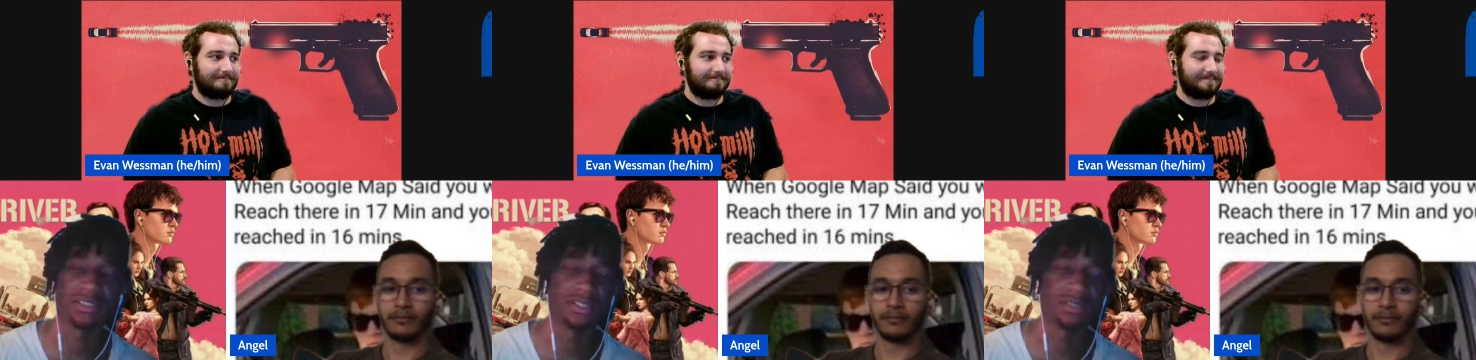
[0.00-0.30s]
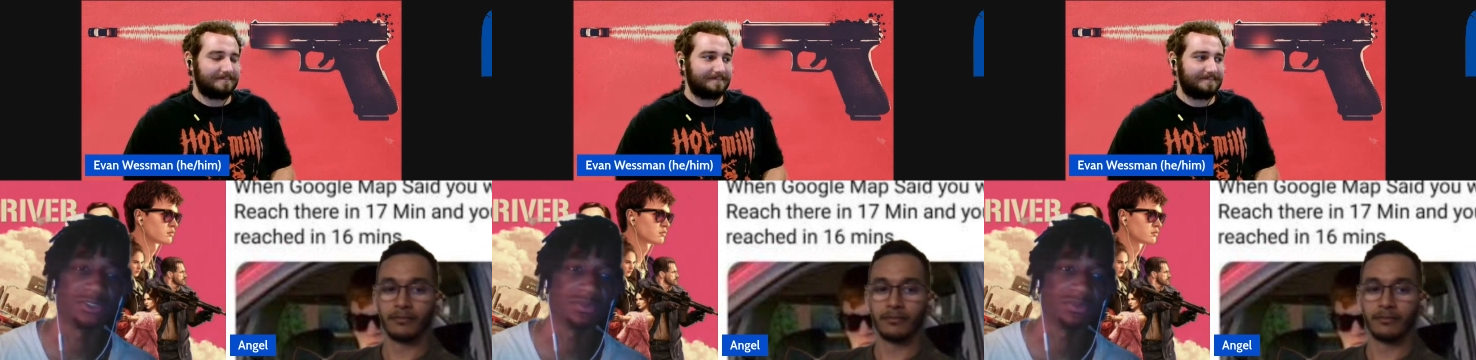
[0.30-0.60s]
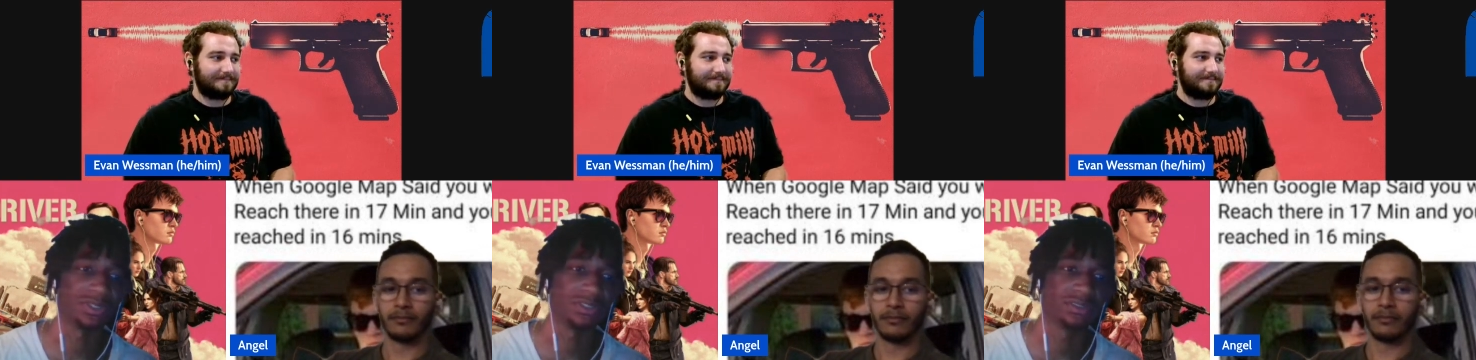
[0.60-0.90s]
Speaker 1: dumbest
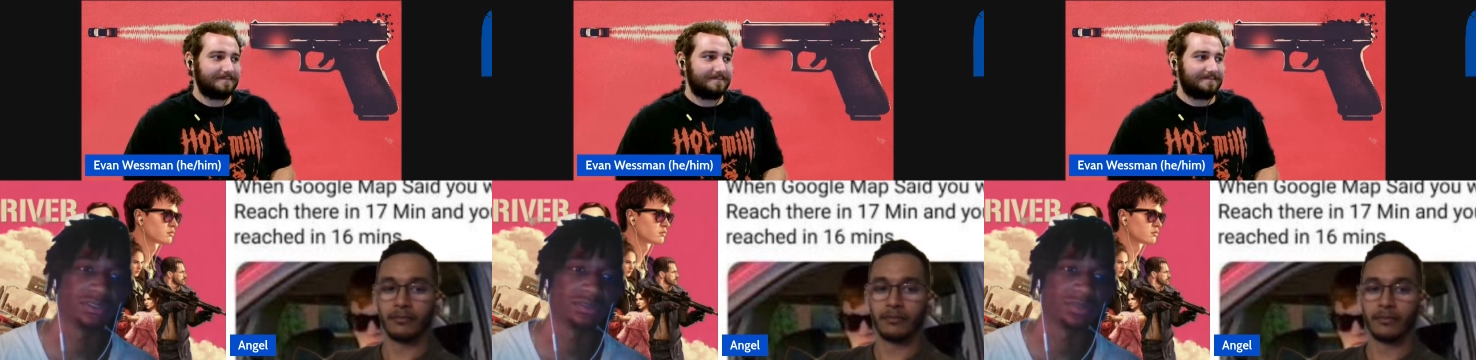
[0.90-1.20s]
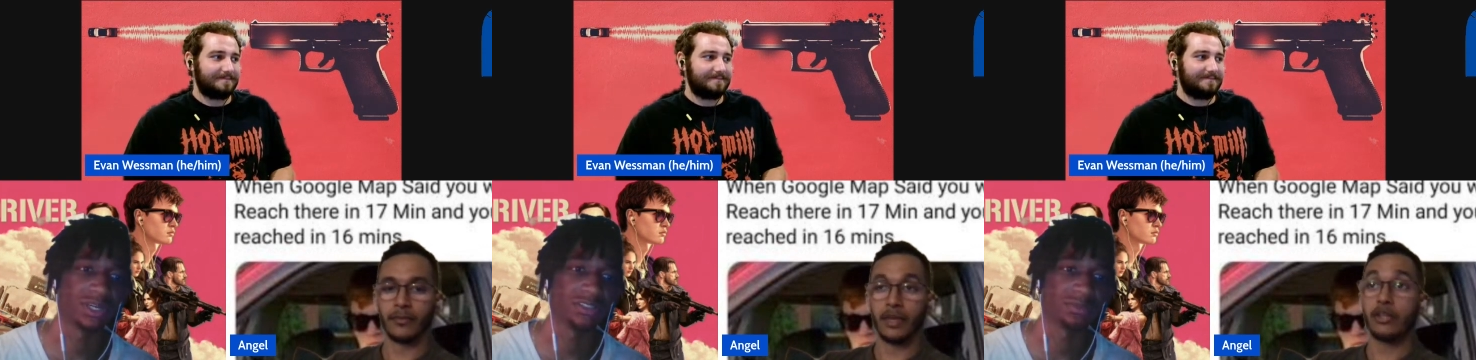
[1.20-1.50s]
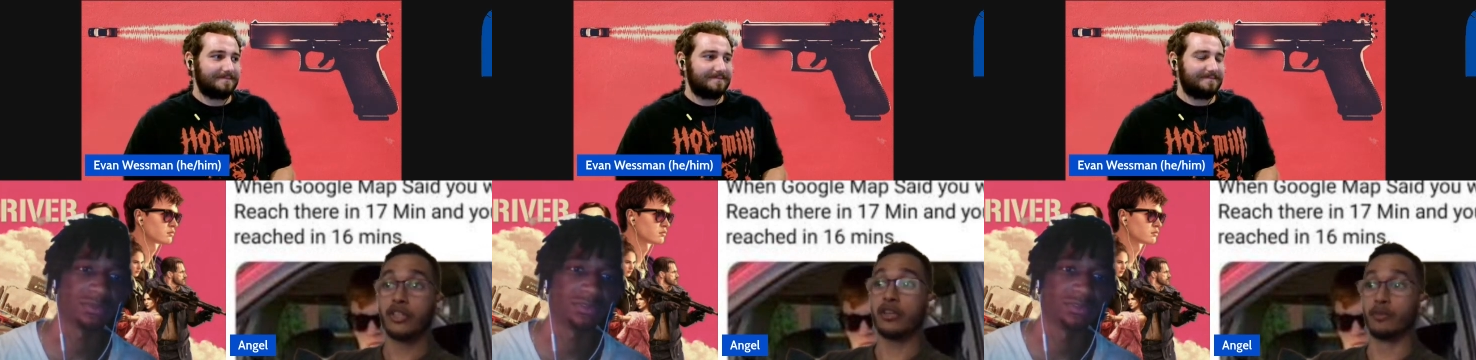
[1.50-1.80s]
way.
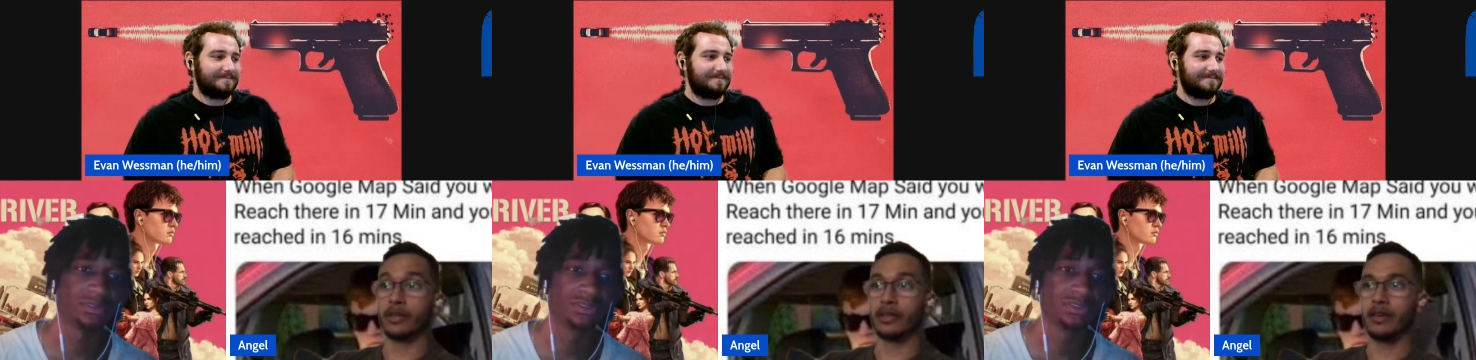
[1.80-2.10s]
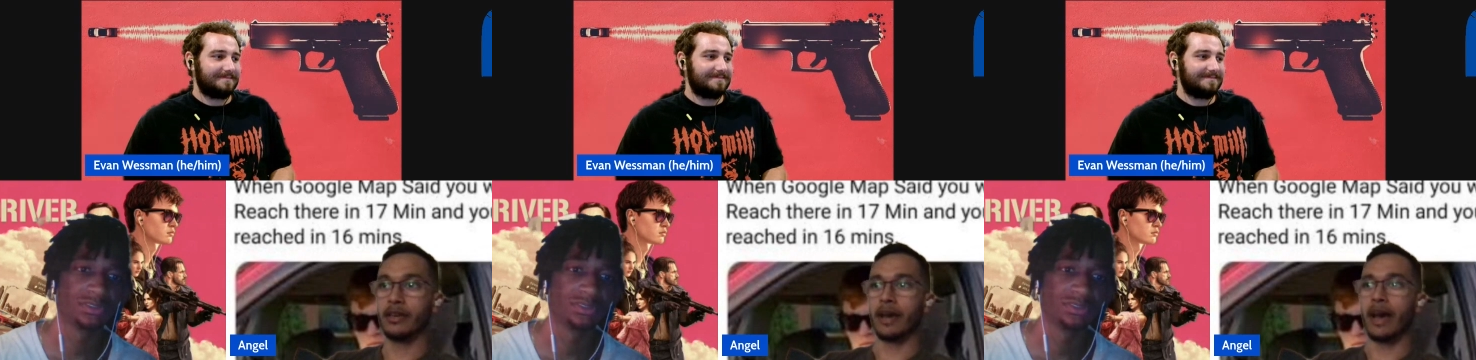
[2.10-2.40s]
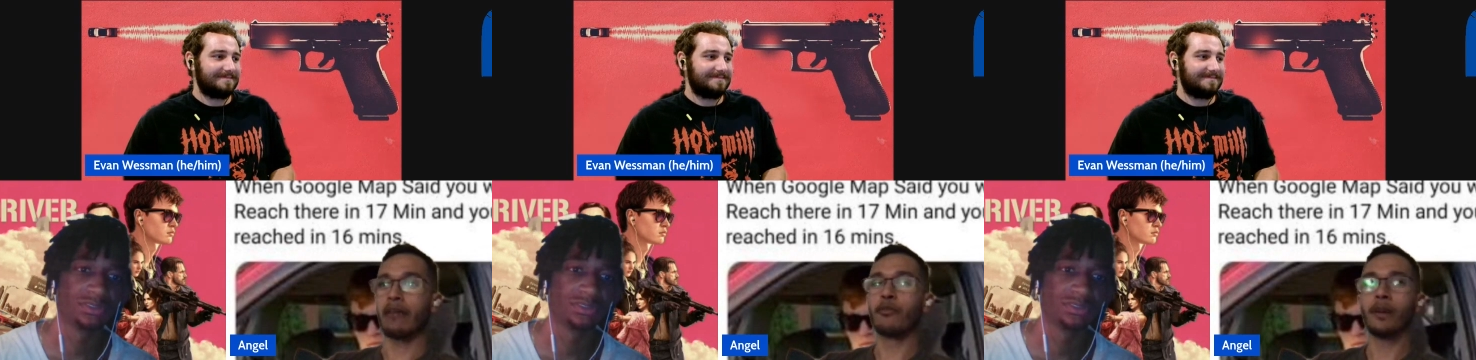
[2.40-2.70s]
She really
Speaker 2: did. I
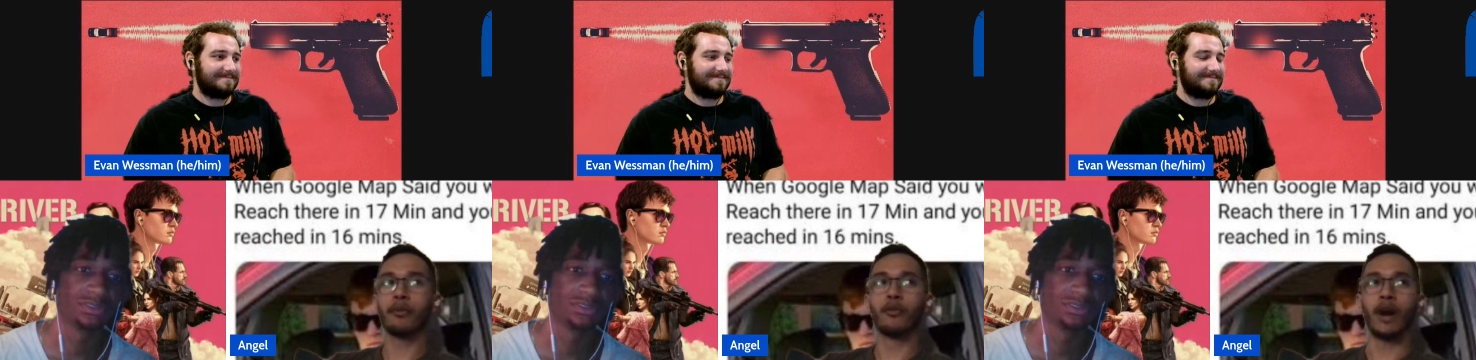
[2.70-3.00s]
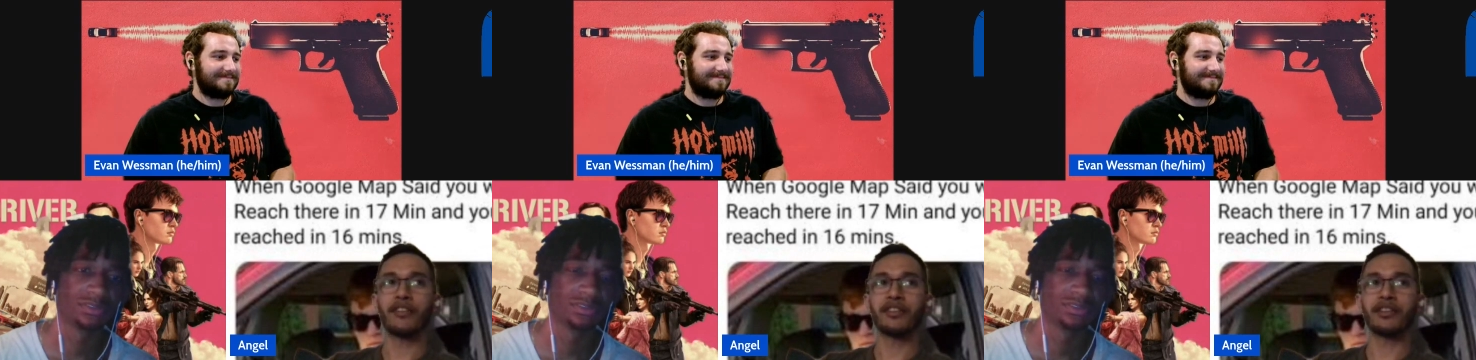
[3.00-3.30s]
remember watching her